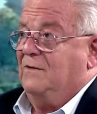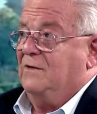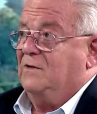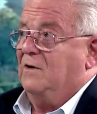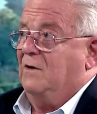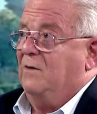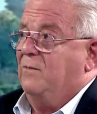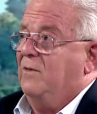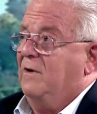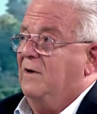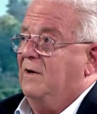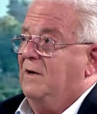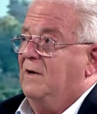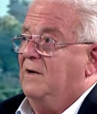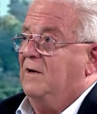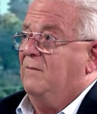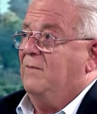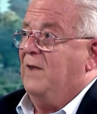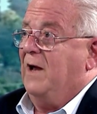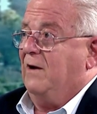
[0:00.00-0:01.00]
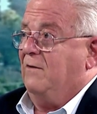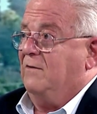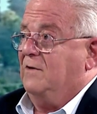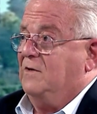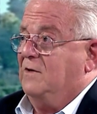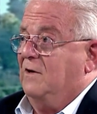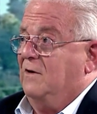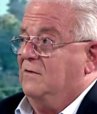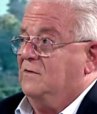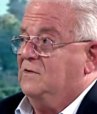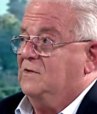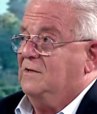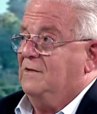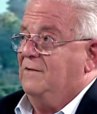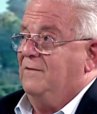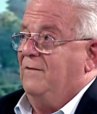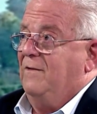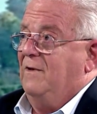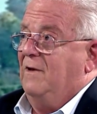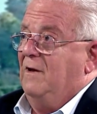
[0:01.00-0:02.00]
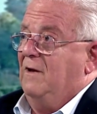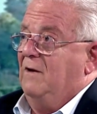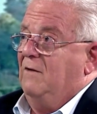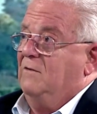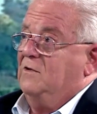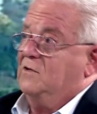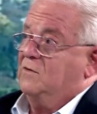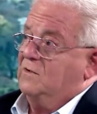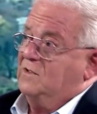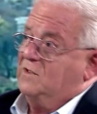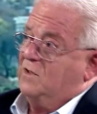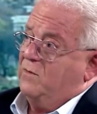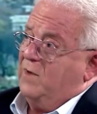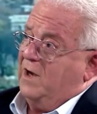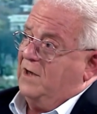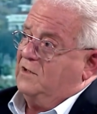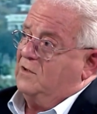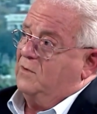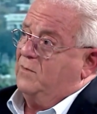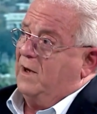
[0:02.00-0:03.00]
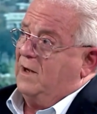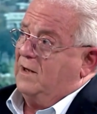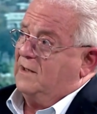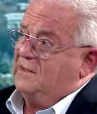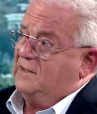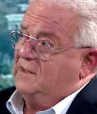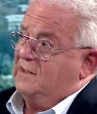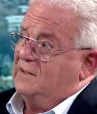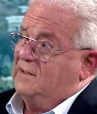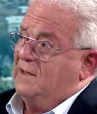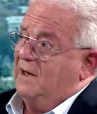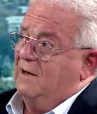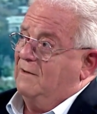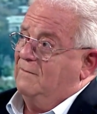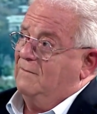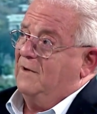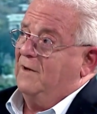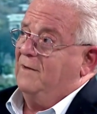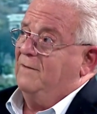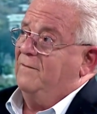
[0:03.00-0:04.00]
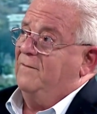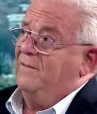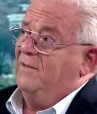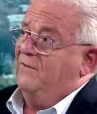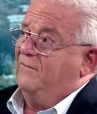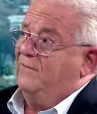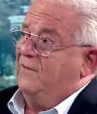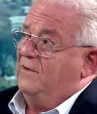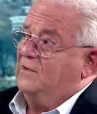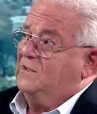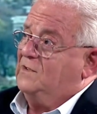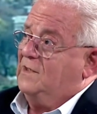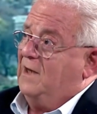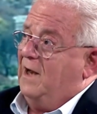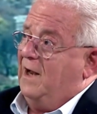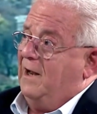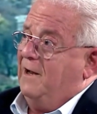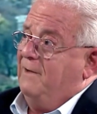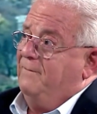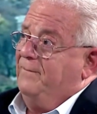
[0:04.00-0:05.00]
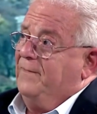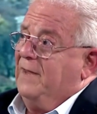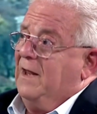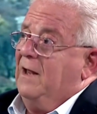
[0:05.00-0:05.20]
to interpret the banquet toast, which was the major policy statement the first day.